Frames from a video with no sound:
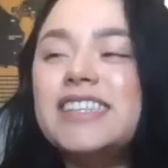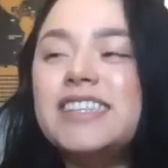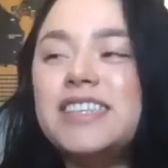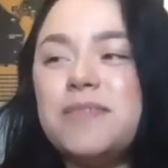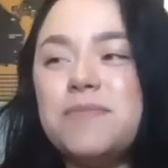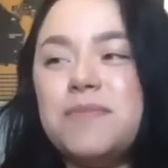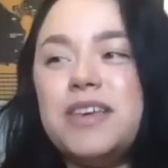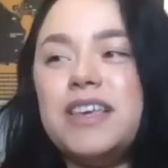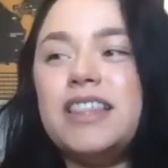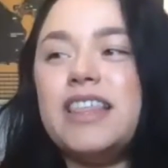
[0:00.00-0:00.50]
to
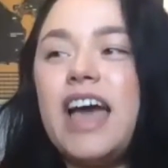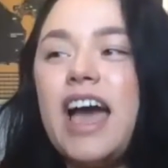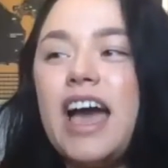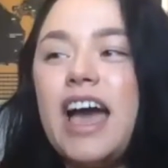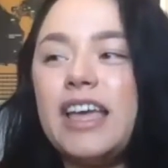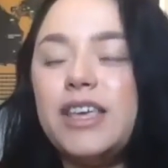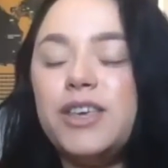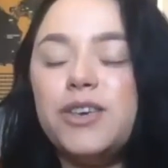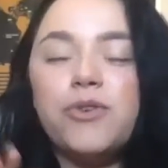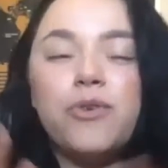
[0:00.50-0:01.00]
me
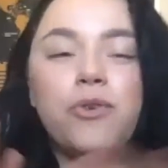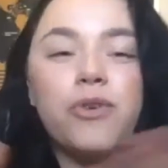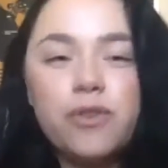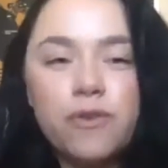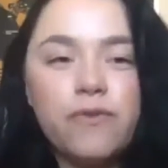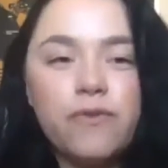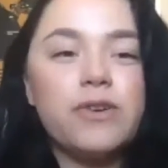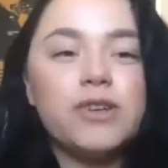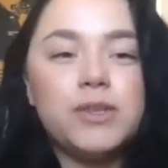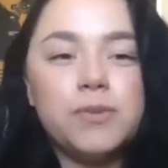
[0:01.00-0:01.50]
that you're the
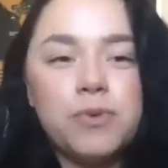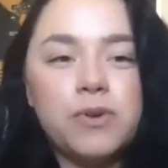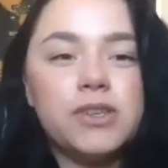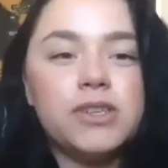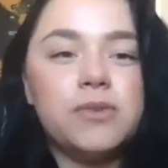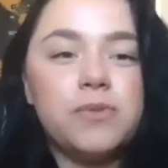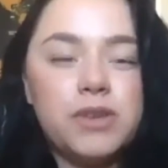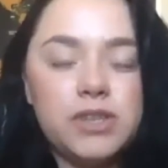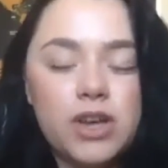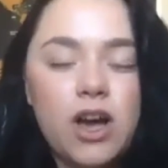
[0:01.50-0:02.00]
first
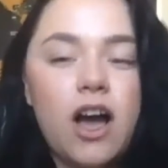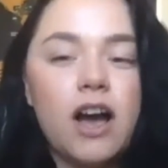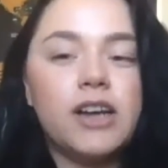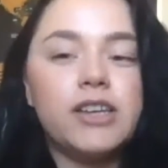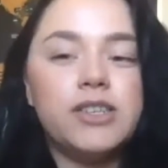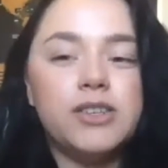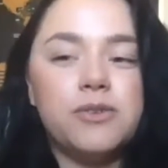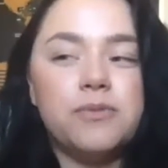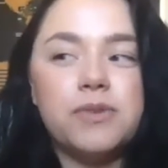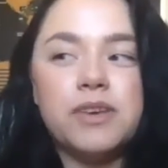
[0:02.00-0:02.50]
person we talk
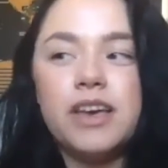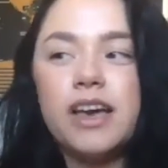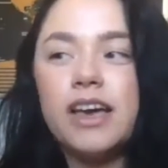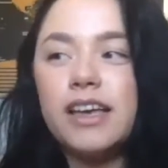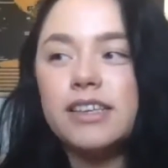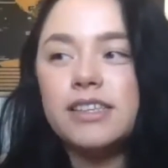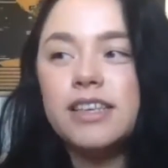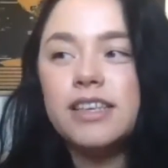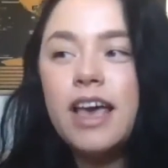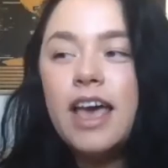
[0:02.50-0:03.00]
to
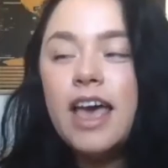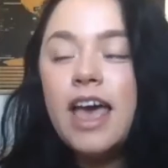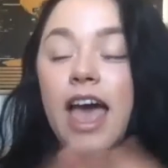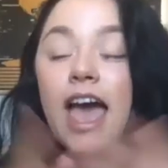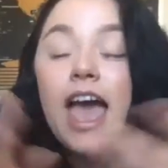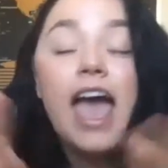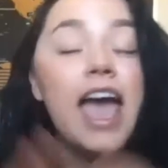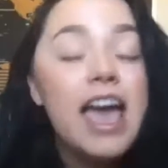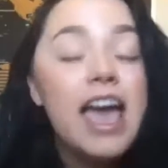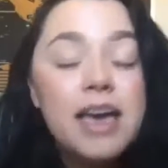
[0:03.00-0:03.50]
because
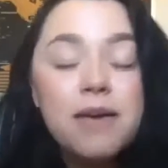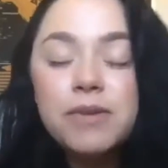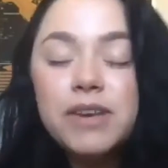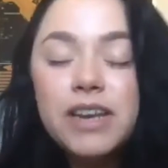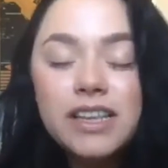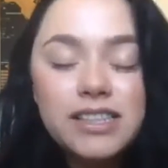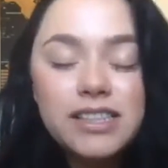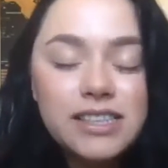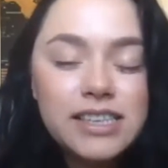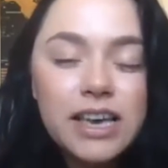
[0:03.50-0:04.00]
A,
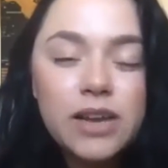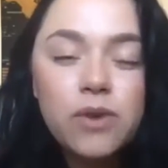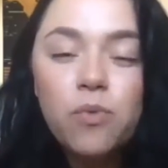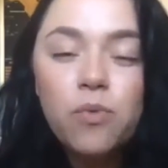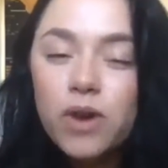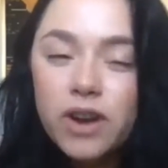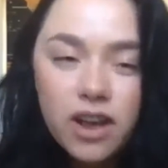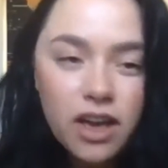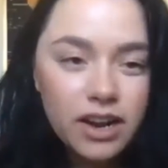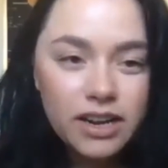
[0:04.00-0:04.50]
Beneath the Skin
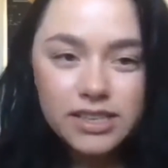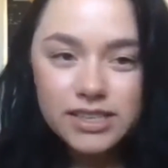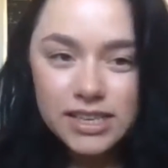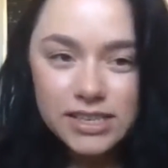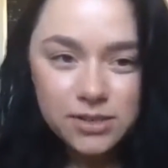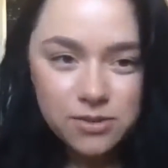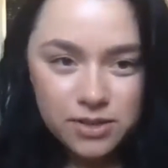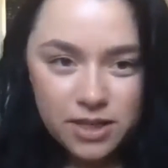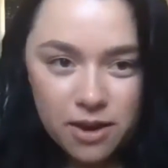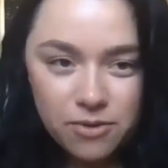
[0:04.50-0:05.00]
would not
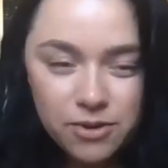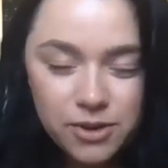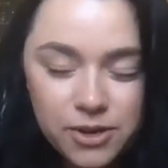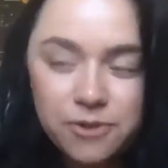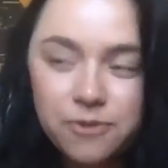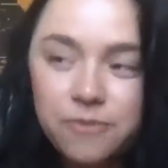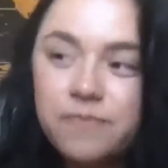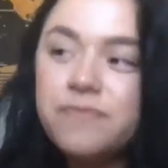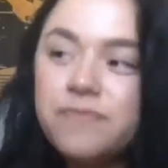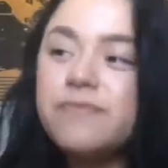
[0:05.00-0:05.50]
exist without
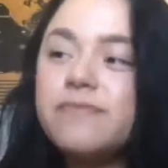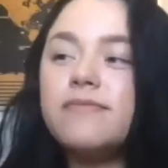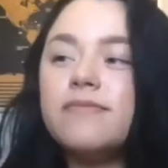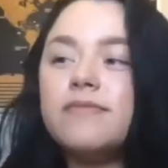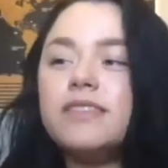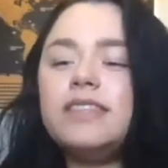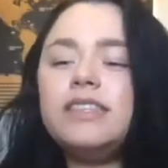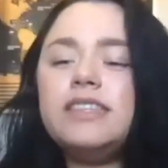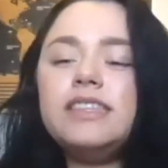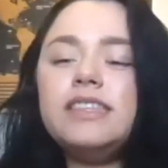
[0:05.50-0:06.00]
you.
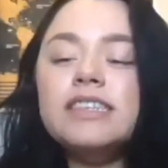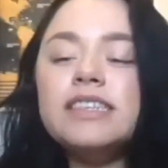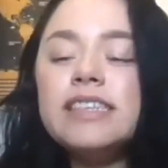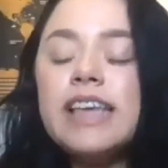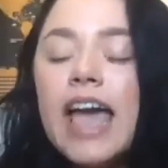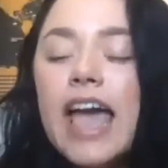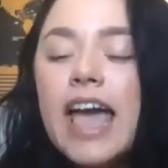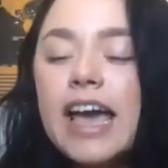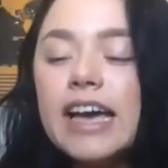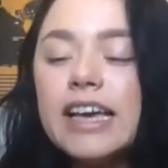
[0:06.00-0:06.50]

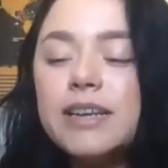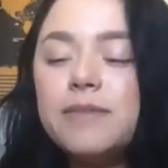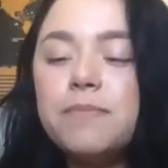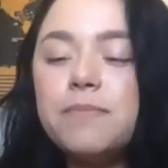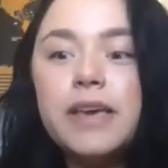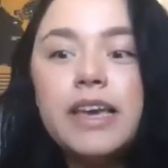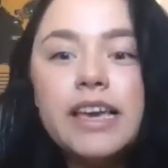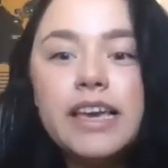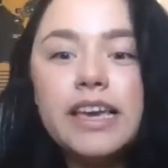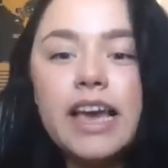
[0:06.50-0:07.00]
And
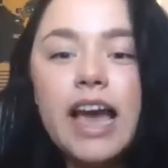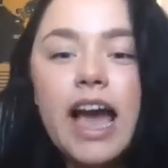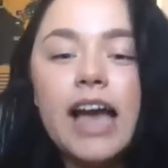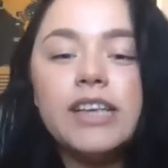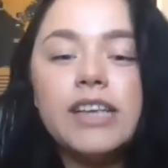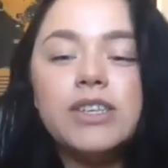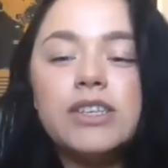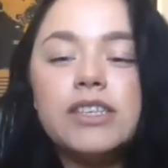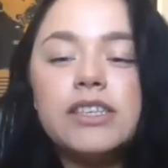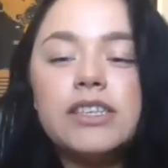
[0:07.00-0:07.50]
B,
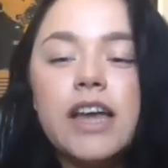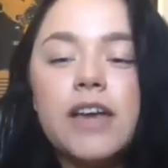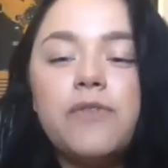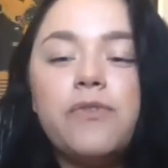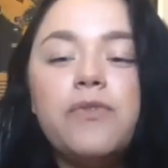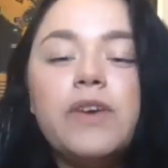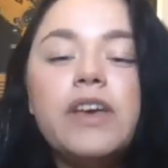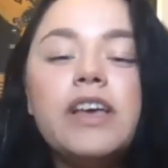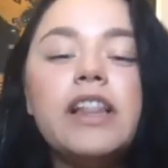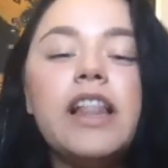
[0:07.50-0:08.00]
I
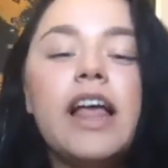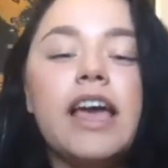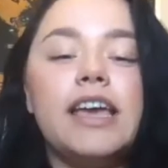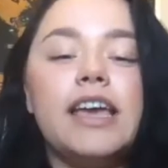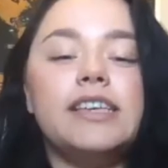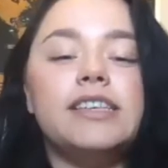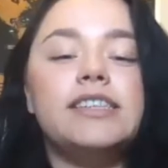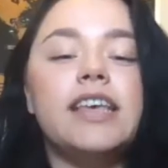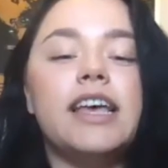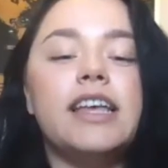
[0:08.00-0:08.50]
feel like
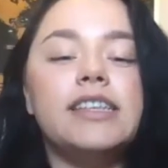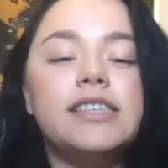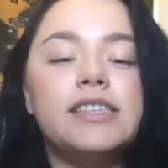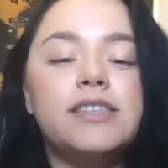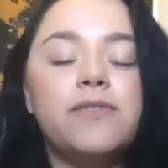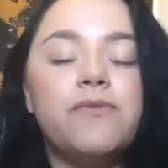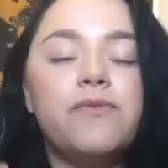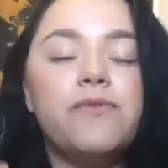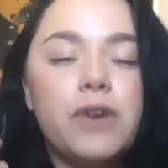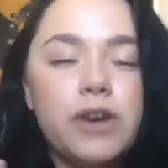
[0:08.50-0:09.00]
since
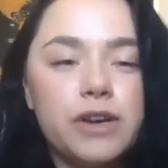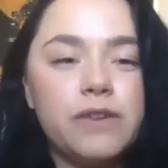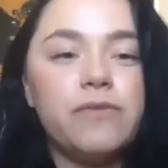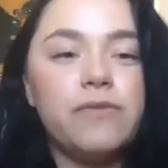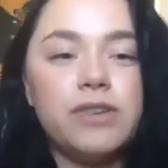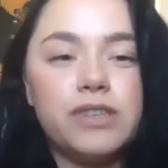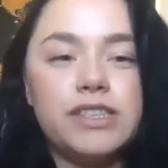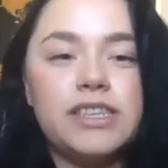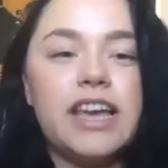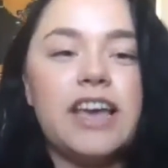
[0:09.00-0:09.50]
the very
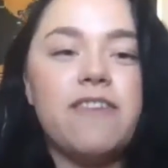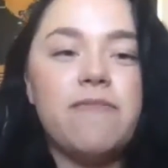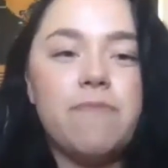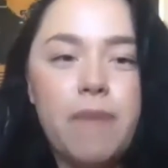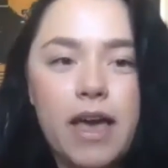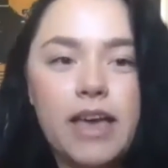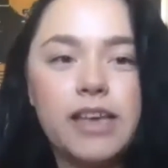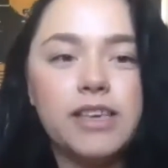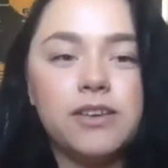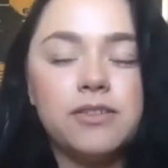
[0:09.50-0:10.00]
first day I've
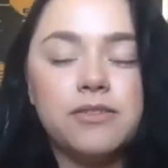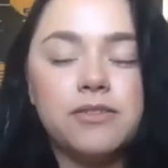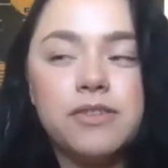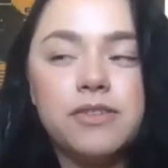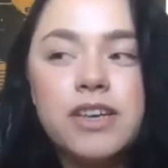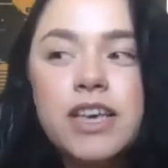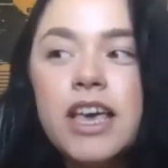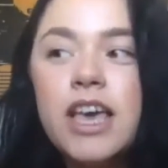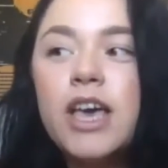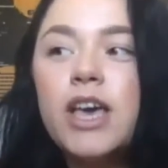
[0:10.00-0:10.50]
met you,
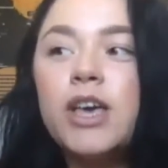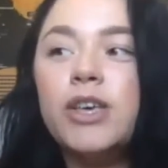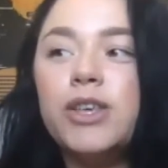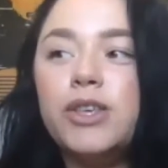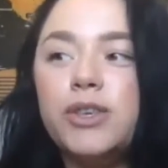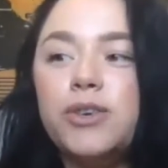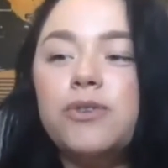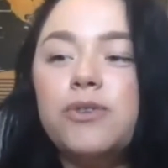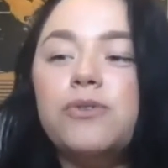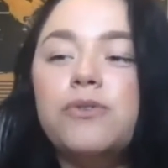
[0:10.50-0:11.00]

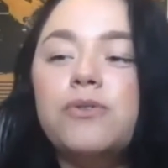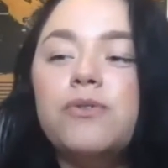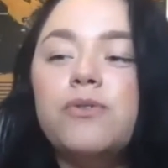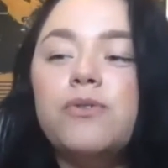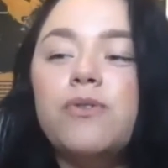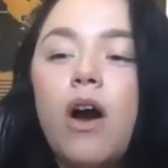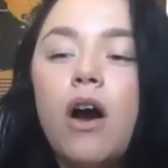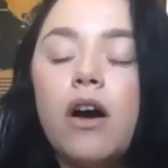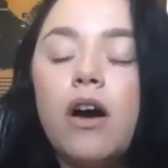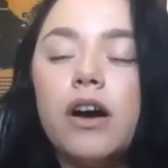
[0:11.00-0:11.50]

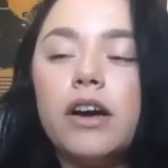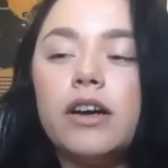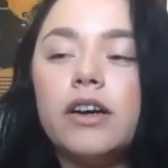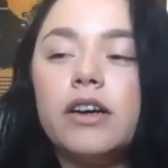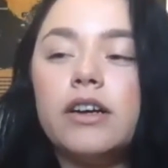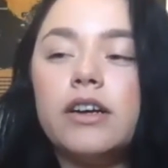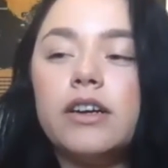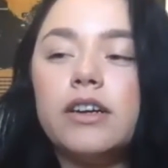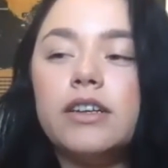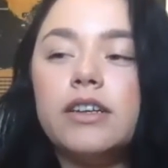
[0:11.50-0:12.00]
you
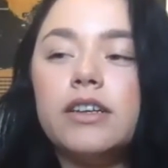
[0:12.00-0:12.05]
are,